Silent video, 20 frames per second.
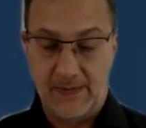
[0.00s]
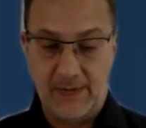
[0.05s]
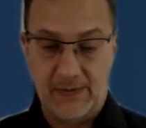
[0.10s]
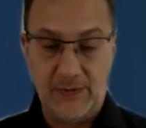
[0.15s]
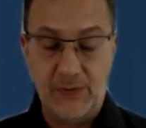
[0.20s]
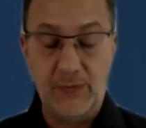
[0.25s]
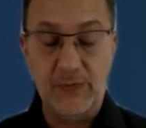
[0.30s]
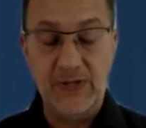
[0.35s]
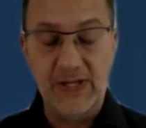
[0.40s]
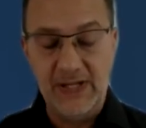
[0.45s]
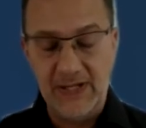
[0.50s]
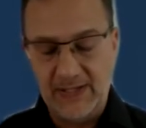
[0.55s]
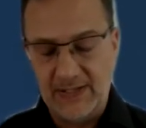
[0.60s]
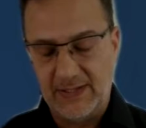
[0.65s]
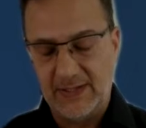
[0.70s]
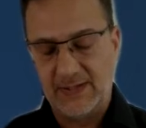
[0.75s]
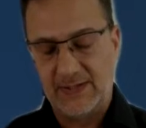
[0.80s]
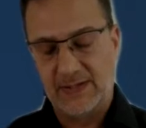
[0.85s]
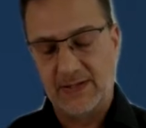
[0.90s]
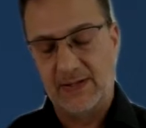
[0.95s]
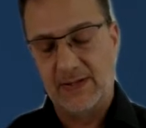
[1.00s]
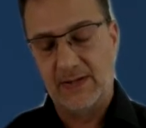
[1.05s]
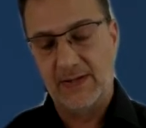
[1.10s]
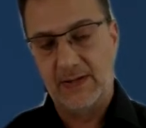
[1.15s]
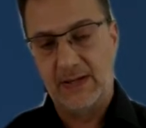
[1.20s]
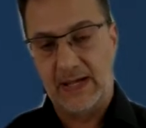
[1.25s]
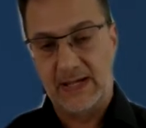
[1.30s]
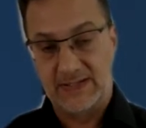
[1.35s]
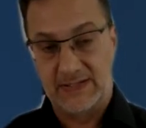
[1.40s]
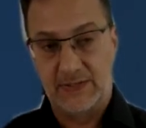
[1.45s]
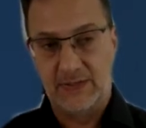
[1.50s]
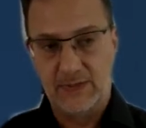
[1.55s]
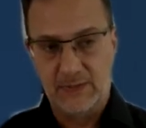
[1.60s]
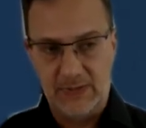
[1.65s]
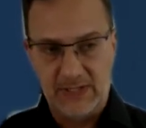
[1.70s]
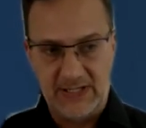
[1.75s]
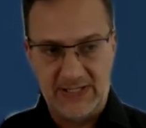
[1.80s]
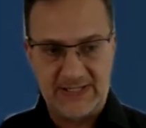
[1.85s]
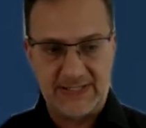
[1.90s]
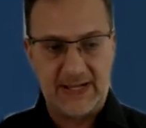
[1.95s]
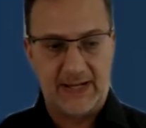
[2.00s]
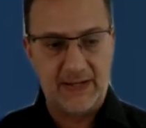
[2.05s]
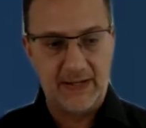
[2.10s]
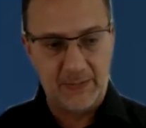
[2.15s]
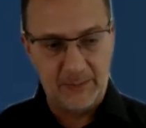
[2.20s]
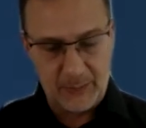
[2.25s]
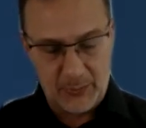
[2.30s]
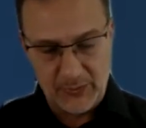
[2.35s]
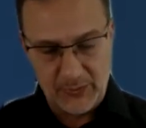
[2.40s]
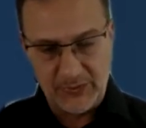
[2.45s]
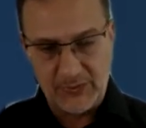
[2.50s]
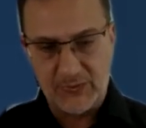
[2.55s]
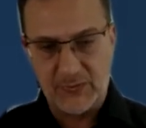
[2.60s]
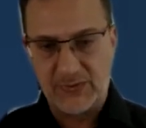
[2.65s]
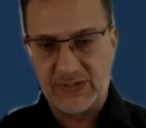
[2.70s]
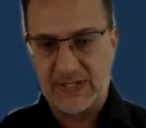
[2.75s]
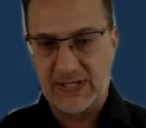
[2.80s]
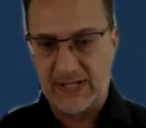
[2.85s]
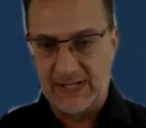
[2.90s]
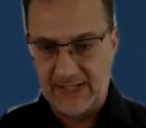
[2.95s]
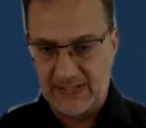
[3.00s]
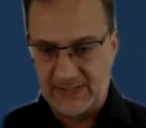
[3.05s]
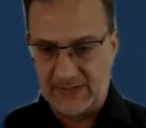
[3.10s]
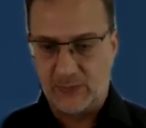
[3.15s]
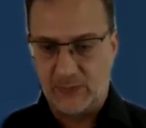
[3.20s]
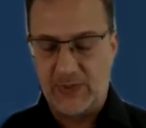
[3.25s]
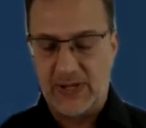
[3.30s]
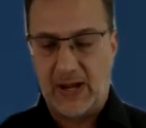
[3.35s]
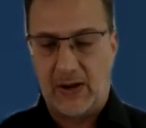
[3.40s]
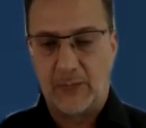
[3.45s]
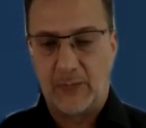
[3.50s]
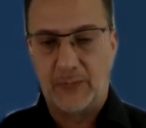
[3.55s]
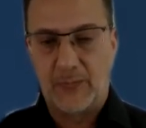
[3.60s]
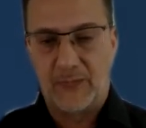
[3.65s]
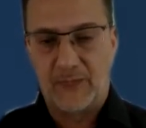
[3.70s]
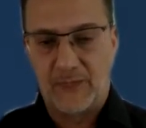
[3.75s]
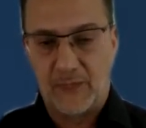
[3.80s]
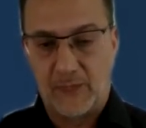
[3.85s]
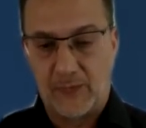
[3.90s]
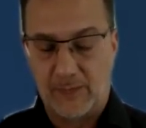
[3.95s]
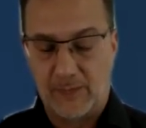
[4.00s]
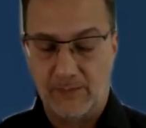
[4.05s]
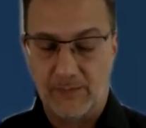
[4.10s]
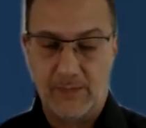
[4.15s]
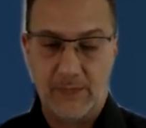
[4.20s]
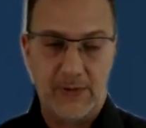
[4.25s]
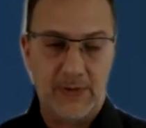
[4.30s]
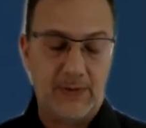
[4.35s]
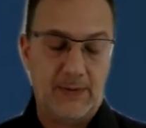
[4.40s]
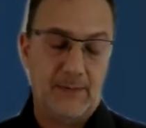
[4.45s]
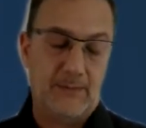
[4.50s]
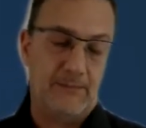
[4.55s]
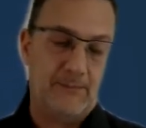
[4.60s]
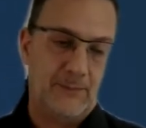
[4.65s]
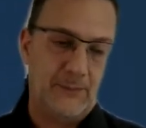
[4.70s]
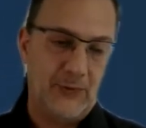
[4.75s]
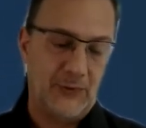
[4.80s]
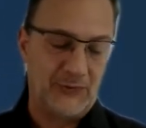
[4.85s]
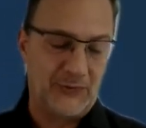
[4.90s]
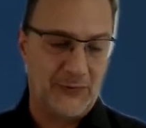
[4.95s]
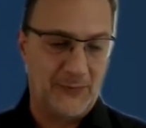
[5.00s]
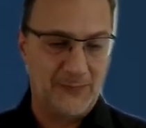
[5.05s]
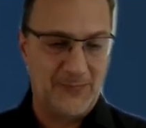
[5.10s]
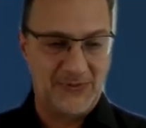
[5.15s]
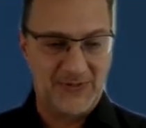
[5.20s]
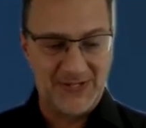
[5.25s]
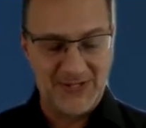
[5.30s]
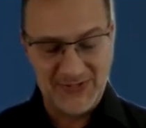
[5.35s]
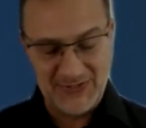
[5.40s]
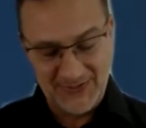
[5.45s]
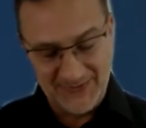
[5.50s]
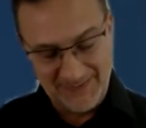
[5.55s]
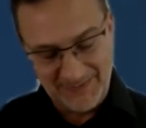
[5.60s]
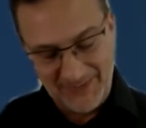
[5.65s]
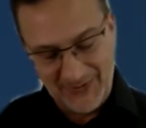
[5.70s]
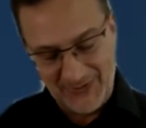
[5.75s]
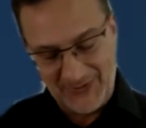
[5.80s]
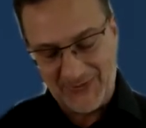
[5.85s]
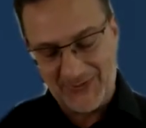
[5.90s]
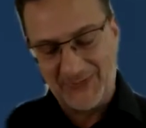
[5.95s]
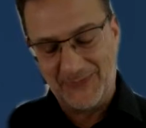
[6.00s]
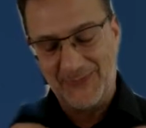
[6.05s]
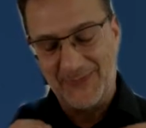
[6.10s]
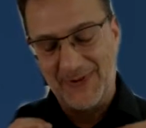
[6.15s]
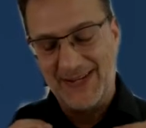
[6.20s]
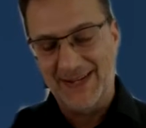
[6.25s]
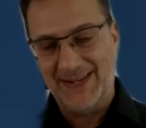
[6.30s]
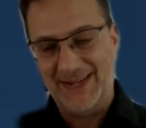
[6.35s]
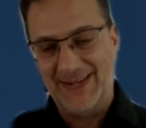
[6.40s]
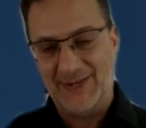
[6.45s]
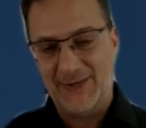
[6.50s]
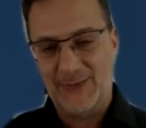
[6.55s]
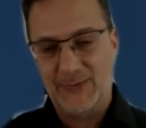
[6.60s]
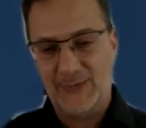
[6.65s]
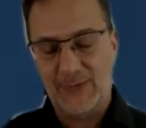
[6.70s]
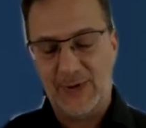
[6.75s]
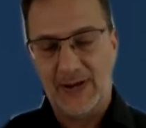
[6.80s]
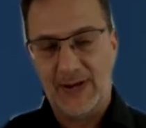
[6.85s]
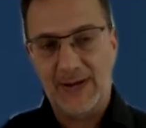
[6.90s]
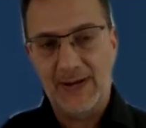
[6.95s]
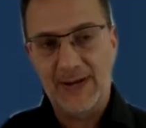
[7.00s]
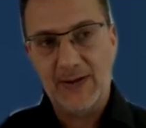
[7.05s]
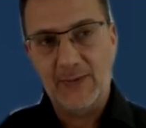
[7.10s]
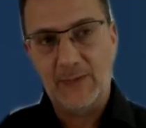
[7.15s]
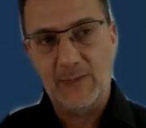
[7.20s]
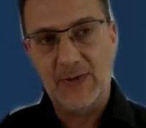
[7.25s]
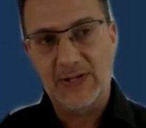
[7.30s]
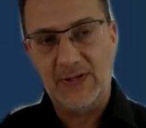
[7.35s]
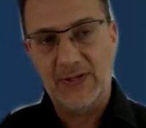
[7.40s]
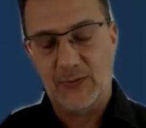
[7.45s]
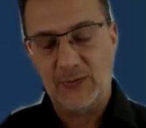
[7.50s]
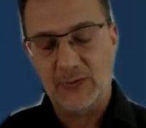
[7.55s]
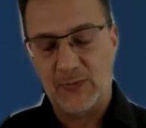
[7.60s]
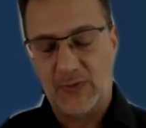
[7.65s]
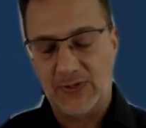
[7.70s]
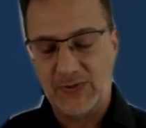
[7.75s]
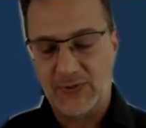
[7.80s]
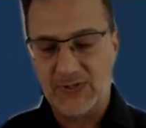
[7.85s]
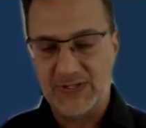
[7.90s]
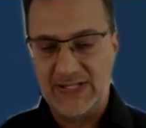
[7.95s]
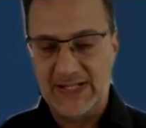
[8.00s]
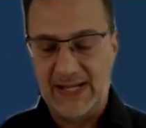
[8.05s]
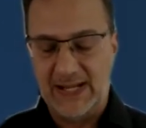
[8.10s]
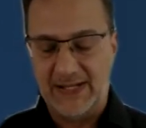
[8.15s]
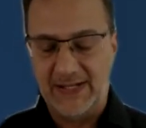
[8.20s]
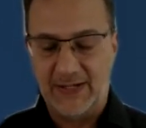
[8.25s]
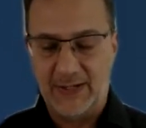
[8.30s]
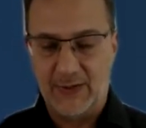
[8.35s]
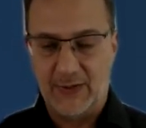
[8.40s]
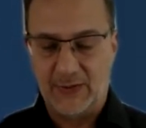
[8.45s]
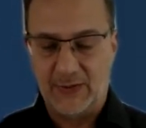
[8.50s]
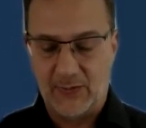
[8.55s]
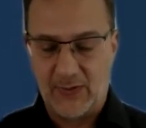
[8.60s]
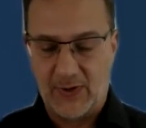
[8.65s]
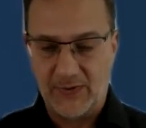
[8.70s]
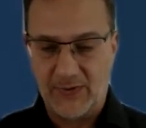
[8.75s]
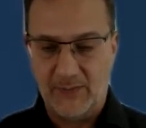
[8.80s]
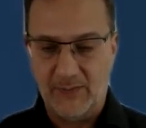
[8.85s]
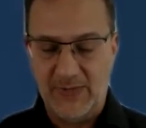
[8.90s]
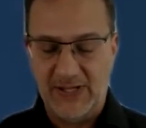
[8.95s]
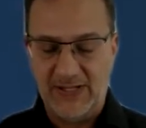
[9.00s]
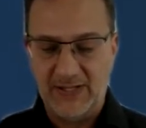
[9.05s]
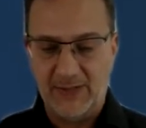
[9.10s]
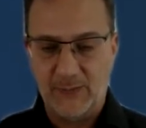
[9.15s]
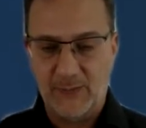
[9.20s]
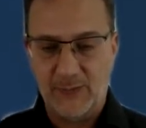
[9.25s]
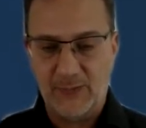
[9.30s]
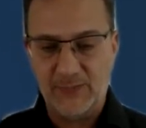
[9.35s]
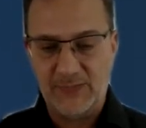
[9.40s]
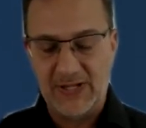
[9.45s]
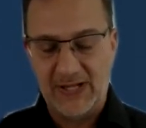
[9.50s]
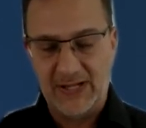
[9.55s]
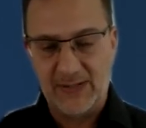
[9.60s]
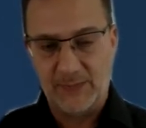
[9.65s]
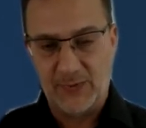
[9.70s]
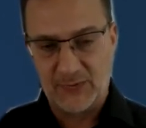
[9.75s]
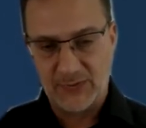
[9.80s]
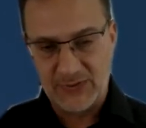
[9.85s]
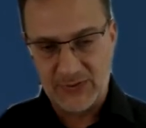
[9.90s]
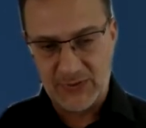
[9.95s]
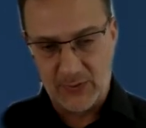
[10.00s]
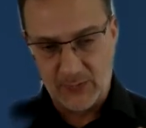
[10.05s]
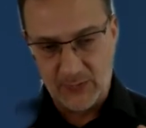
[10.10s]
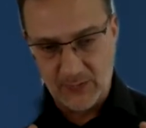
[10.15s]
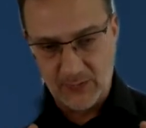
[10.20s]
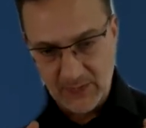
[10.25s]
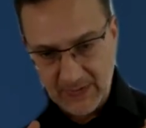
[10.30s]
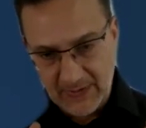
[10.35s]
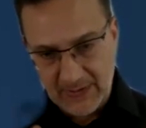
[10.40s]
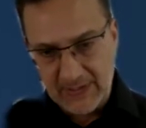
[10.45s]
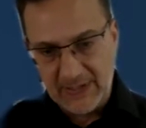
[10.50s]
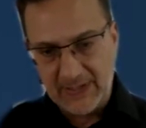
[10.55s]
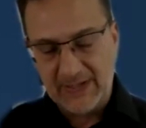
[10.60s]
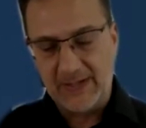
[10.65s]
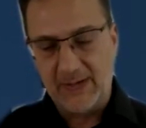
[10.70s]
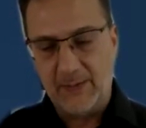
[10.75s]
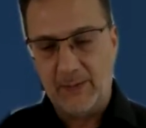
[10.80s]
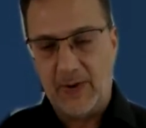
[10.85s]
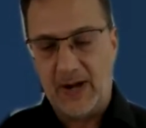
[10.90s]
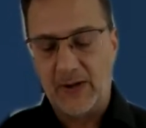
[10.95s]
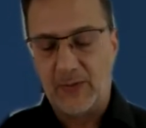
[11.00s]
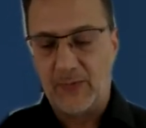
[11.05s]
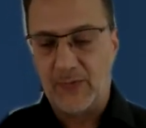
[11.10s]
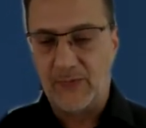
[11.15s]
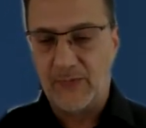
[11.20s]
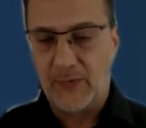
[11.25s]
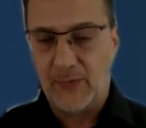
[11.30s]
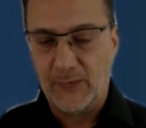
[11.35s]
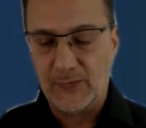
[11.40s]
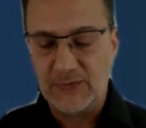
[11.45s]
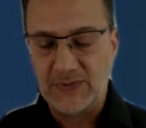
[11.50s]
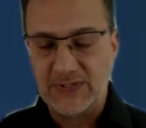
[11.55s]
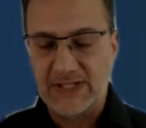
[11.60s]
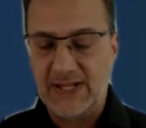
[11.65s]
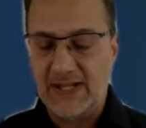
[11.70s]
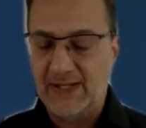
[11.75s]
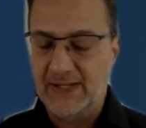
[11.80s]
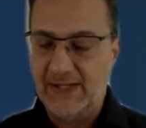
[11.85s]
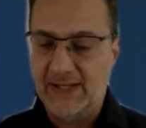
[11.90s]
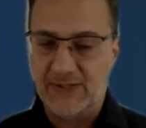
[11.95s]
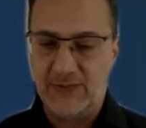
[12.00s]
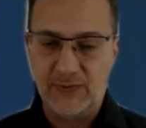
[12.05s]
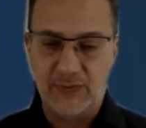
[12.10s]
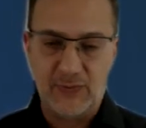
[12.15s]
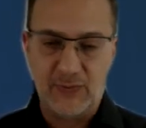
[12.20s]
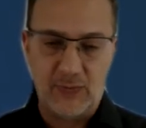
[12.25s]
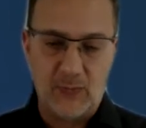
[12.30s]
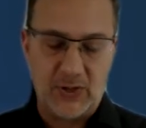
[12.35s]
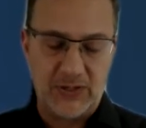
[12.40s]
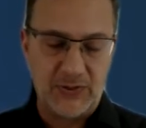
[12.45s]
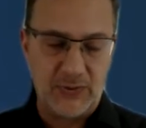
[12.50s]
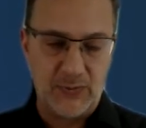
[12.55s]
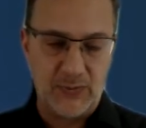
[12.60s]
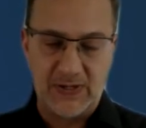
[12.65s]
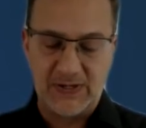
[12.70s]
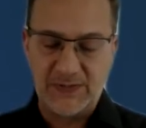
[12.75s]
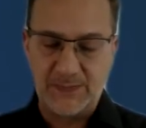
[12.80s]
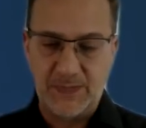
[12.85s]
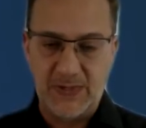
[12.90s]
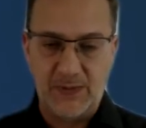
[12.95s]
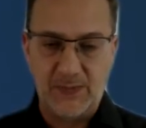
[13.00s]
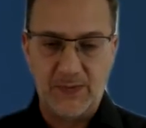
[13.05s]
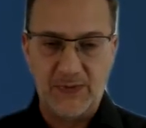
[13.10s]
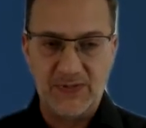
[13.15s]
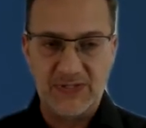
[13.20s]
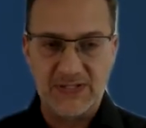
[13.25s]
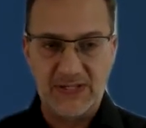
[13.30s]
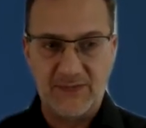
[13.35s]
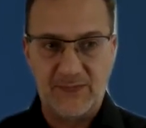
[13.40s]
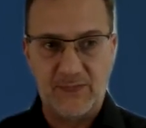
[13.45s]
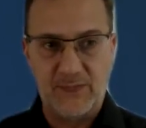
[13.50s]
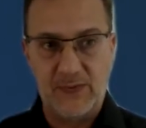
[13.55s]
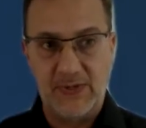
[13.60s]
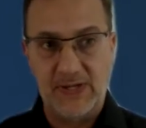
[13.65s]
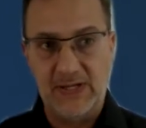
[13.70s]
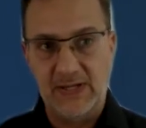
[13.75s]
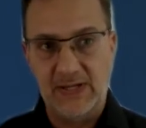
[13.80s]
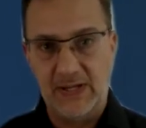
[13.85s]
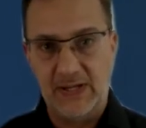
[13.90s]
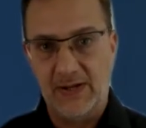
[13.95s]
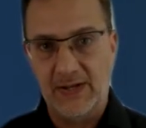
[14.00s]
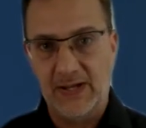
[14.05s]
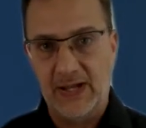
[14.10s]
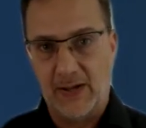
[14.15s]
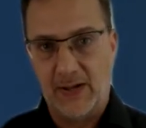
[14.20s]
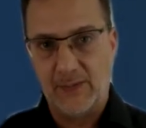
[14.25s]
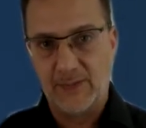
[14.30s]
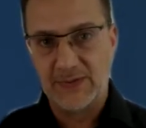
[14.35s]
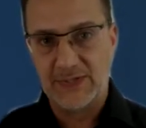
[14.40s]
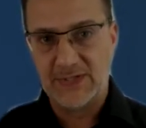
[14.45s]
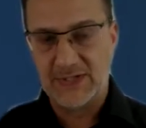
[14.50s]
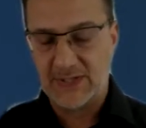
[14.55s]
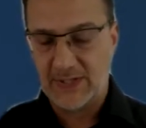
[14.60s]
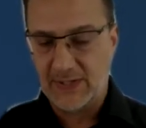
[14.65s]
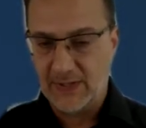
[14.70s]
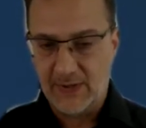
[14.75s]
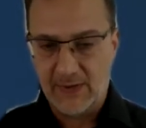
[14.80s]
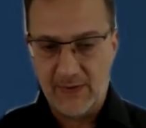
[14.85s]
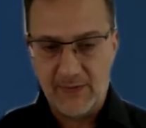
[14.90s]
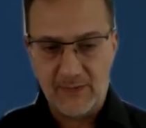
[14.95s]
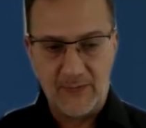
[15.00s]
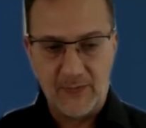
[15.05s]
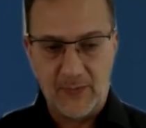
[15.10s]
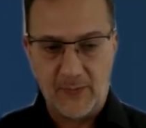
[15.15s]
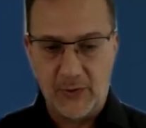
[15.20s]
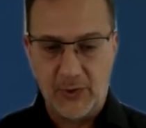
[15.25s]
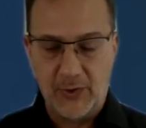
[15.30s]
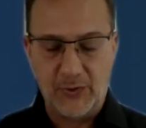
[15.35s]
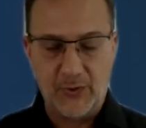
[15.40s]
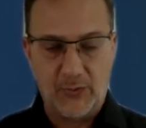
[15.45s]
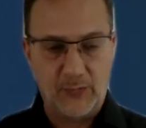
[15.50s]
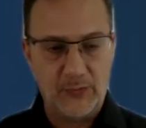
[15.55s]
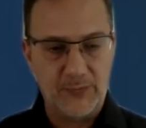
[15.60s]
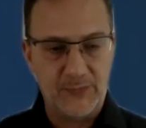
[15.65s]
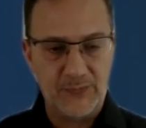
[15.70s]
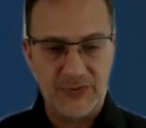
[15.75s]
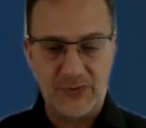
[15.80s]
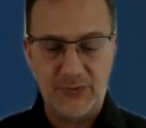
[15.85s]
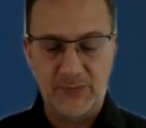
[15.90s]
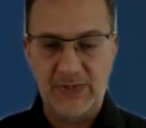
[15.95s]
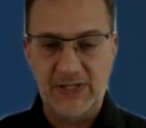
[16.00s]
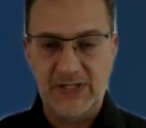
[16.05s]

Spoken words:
unique, as a unique selling point, to say it. We outperform, not competition, but we don't want to see any clutter on the meeting room table. So the microphones, they need to do what you experience if we announce from huddle rooms to